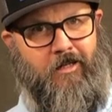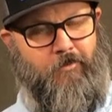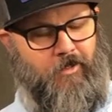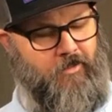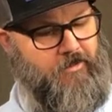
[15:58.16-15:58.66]
I'm
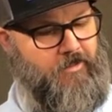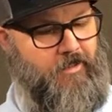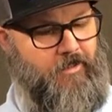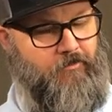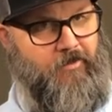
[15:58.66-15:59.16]
gonna
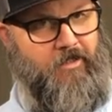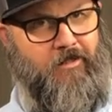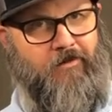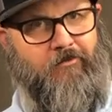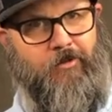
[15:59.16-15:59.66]
say
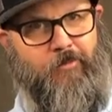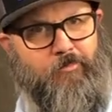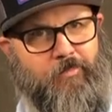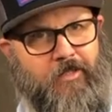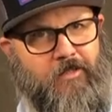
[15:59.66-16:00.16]
any of your
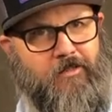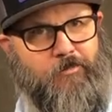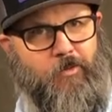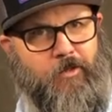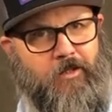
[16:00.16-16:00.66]
big
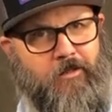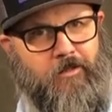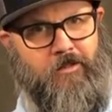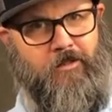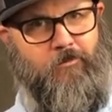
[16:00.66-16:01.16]
sporting
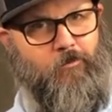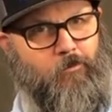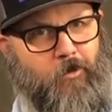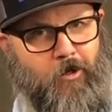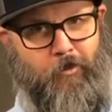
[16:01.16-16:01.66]
good,
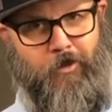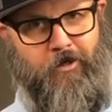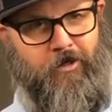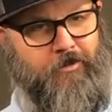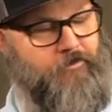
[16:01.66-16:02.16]

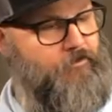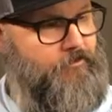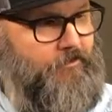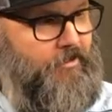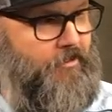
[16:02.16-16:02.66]
Walmart,
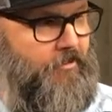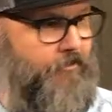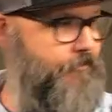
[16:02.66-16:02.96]
you know,